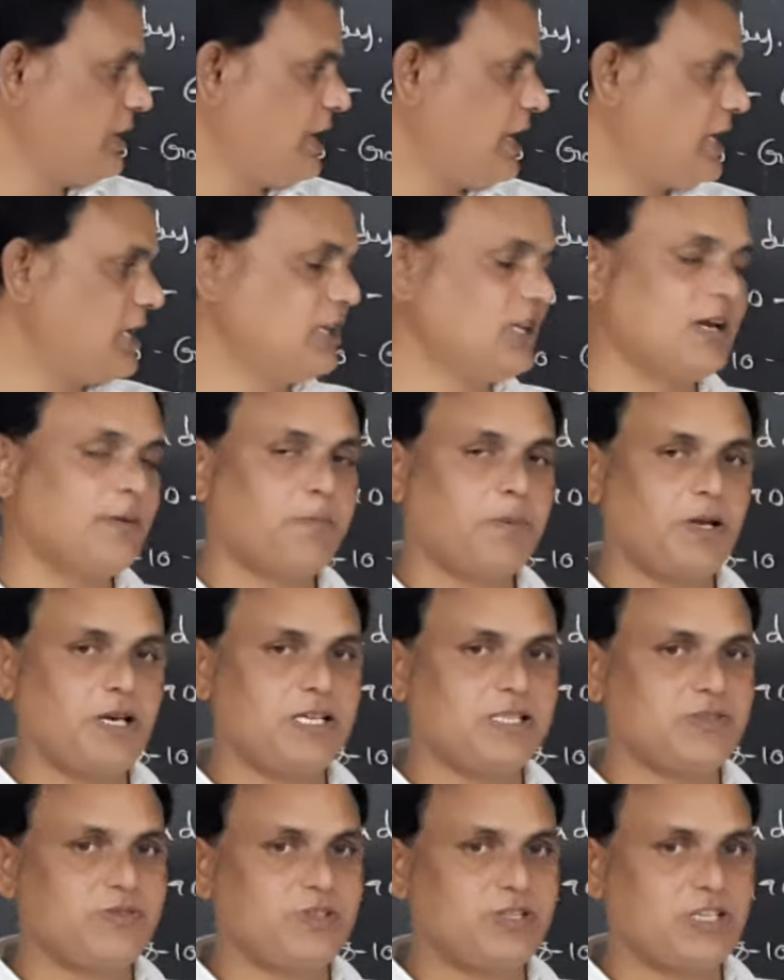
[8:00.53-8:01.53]
another
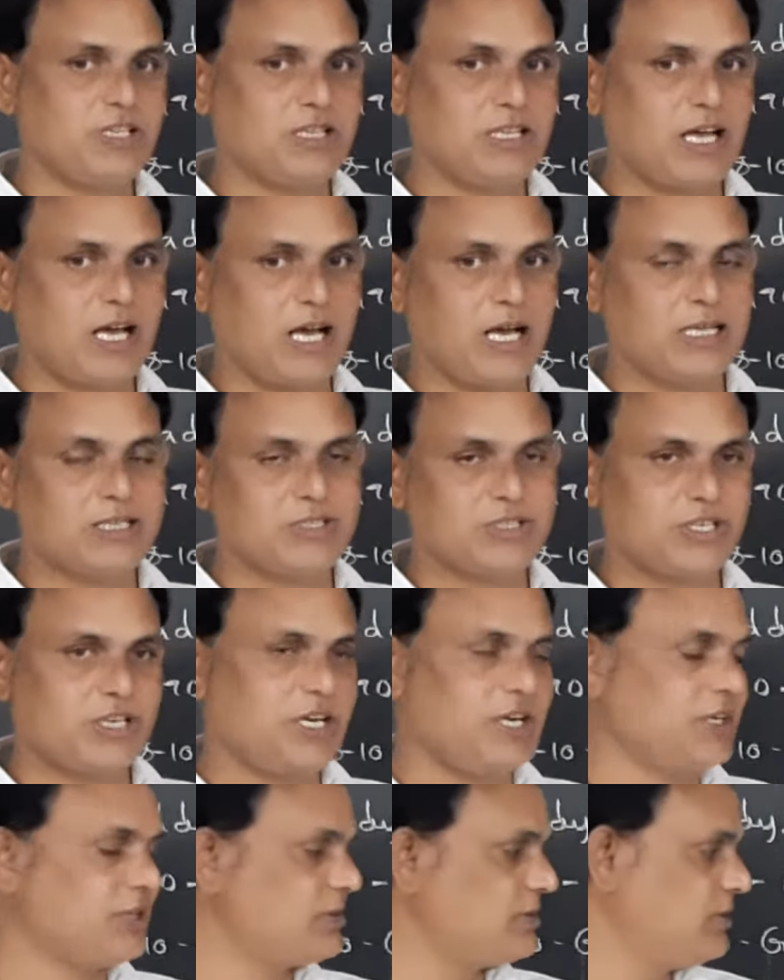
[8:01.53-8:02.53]
place within the
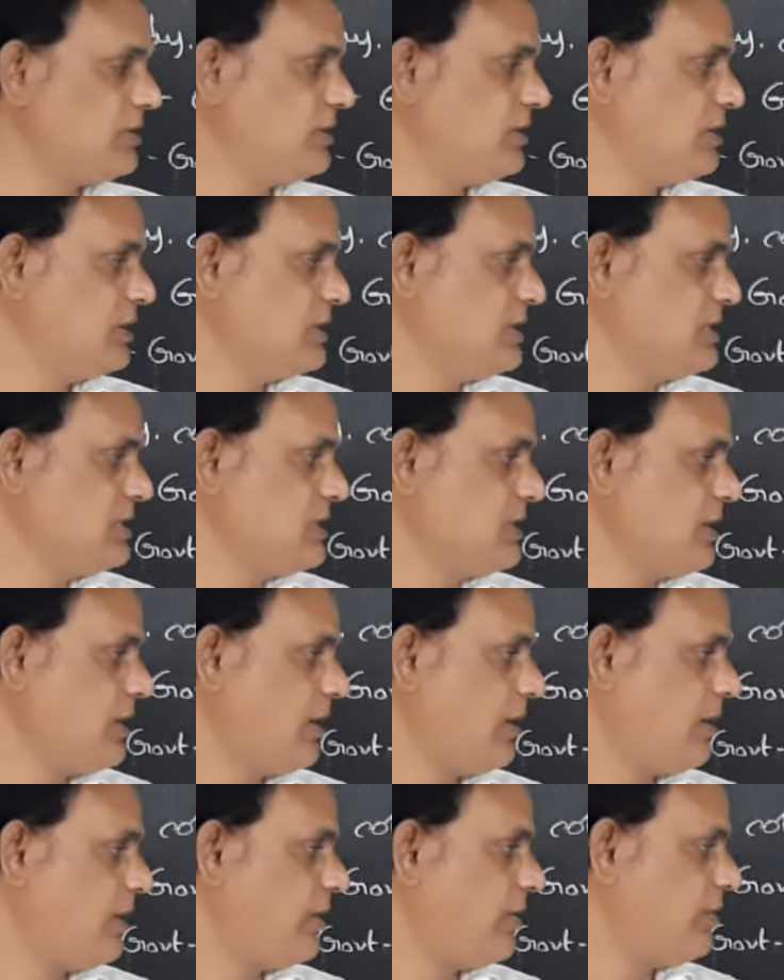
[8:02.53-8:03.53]
state.
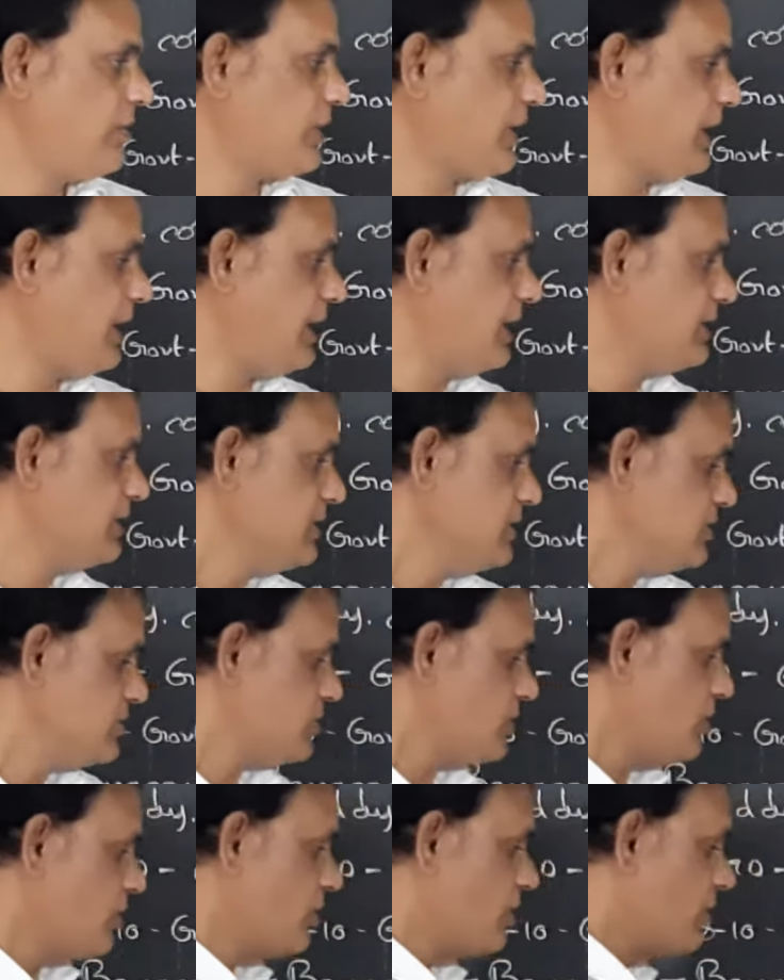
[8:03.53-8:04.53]
Okay,
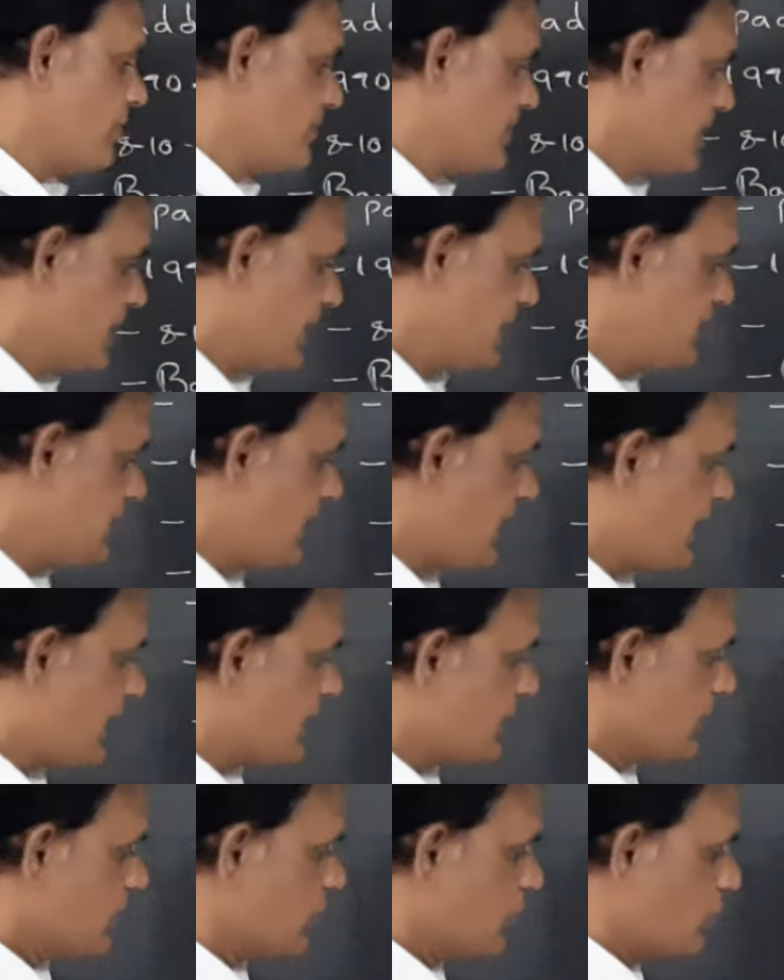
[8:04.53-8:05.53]
so
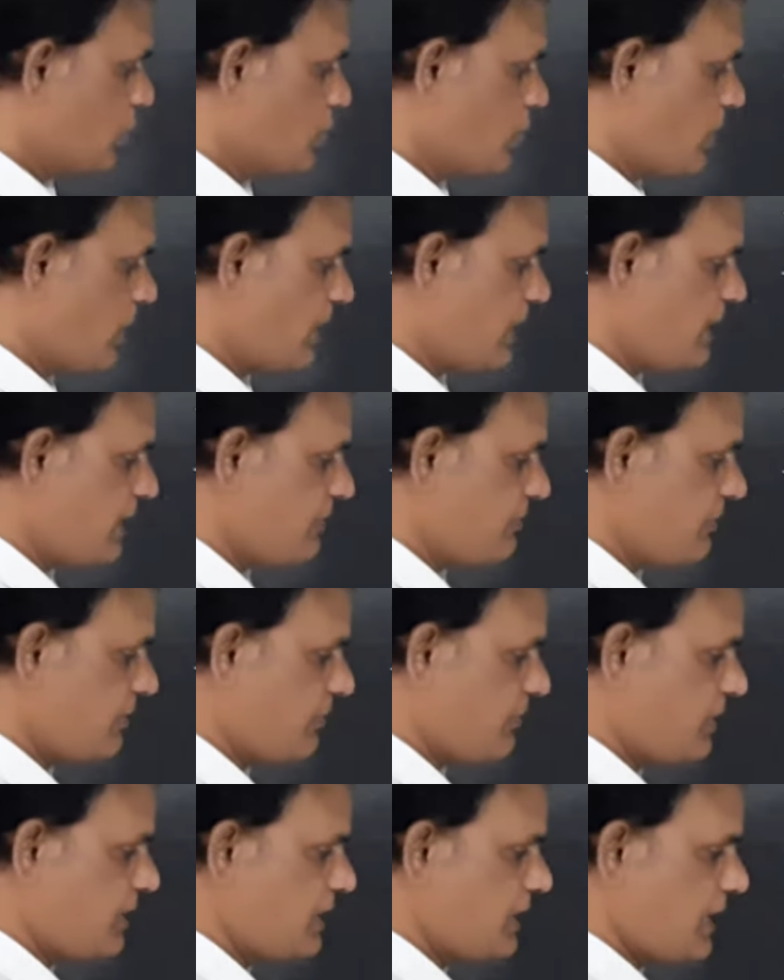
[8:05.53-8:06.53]
here
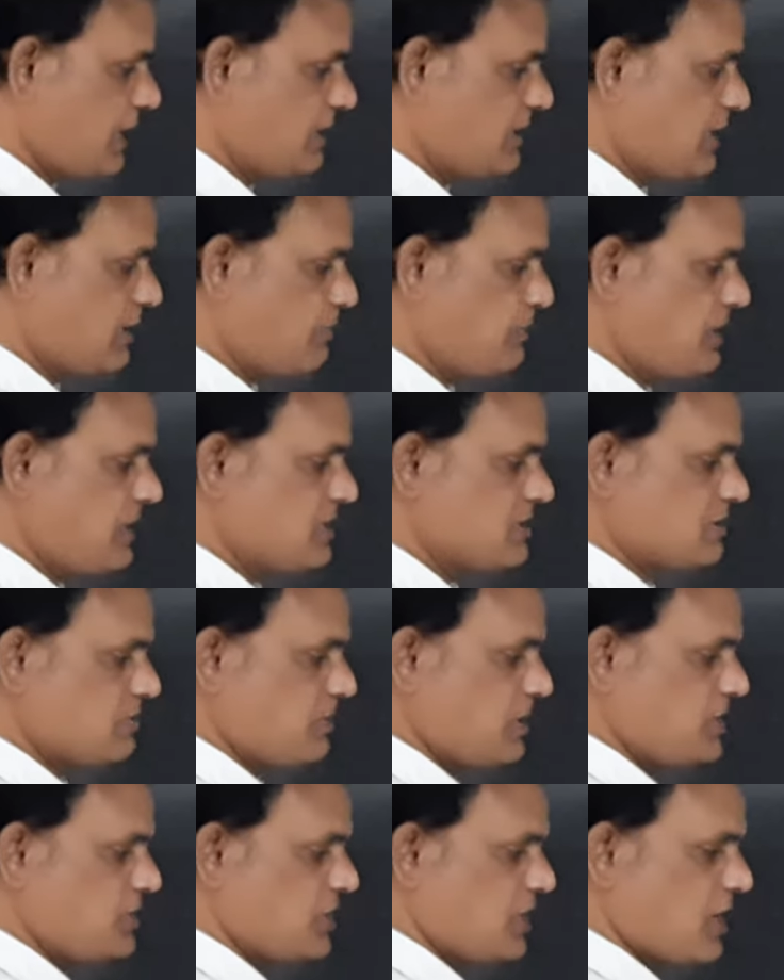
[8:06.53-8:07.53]
259, that means
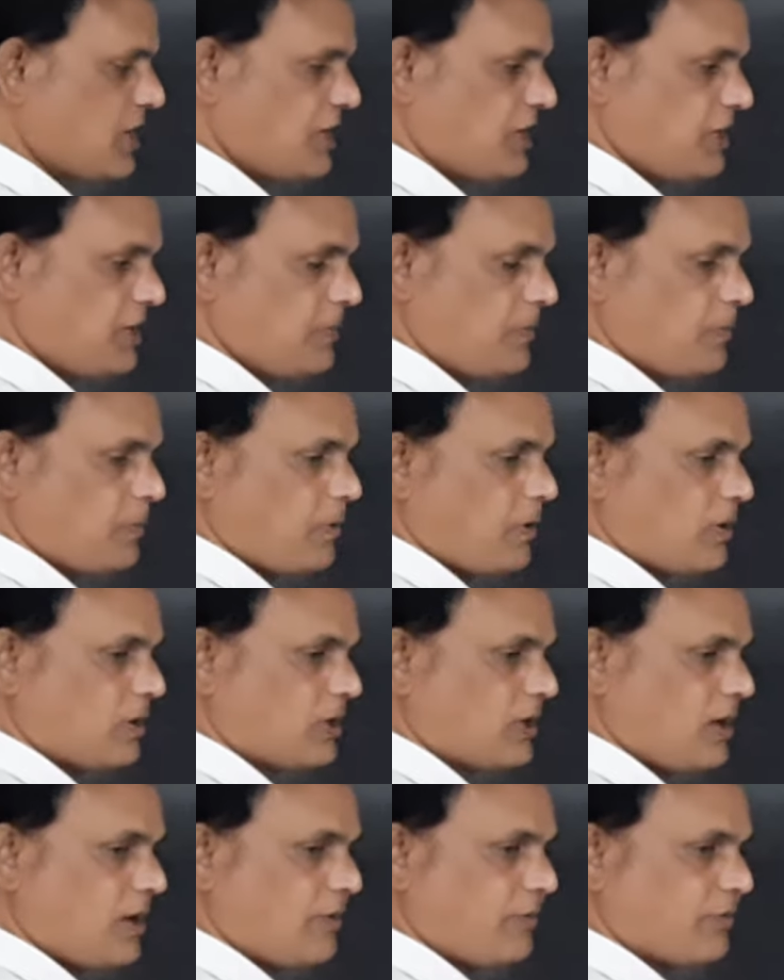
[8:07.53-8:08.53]
majority part
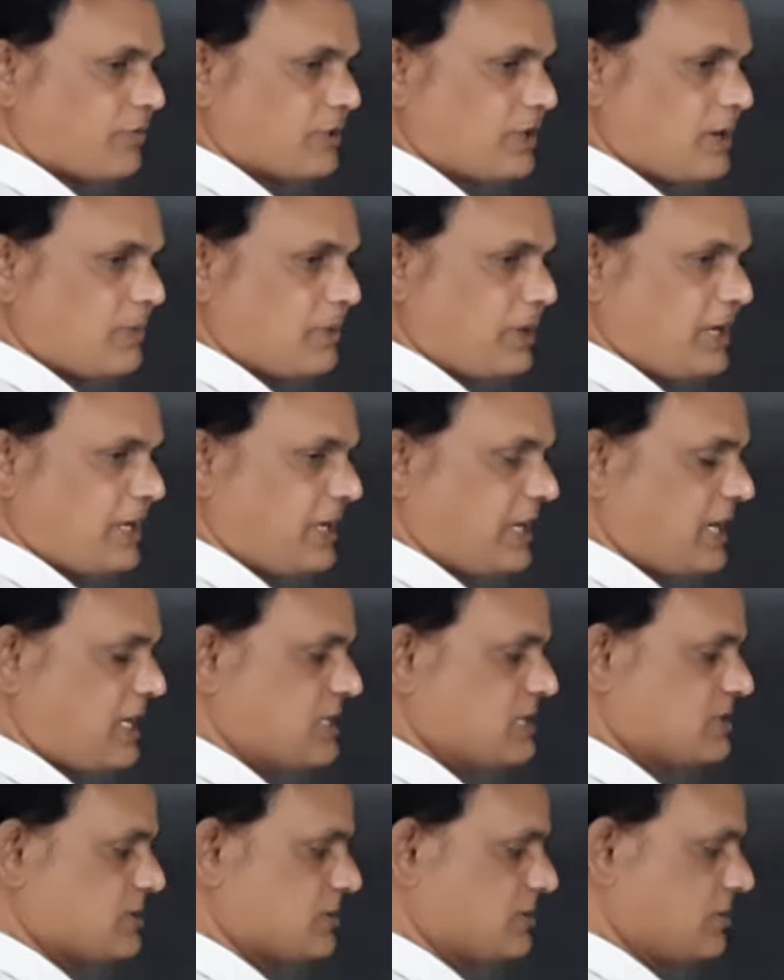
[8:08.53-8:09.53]
of the
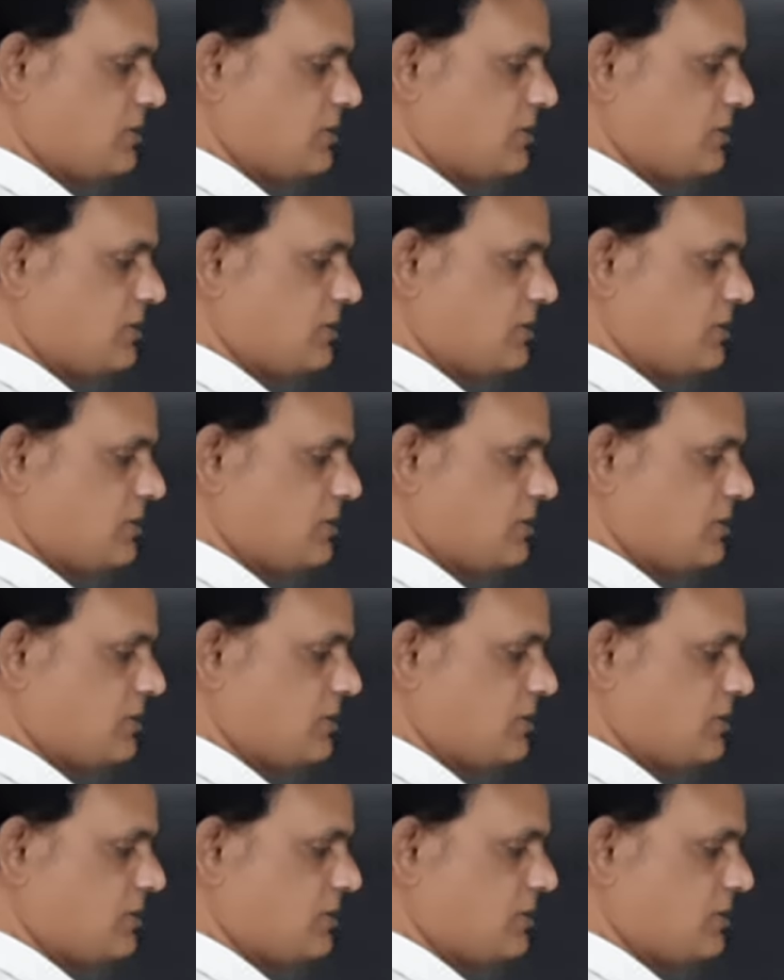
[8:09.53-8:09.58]
migrants